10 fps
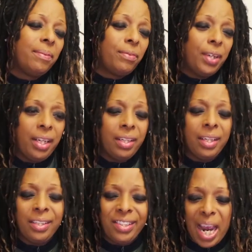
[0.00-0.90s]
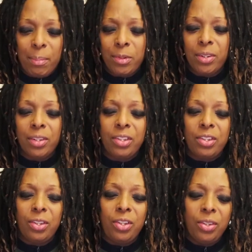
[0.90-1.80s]
freaking adapter
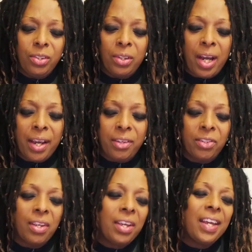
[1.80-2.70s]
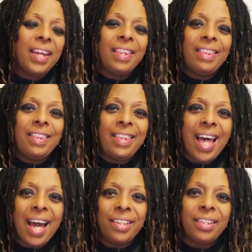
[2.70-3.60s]
to utilize
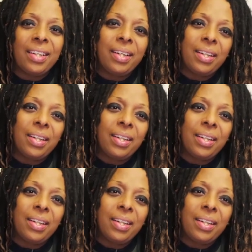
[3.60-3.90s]
that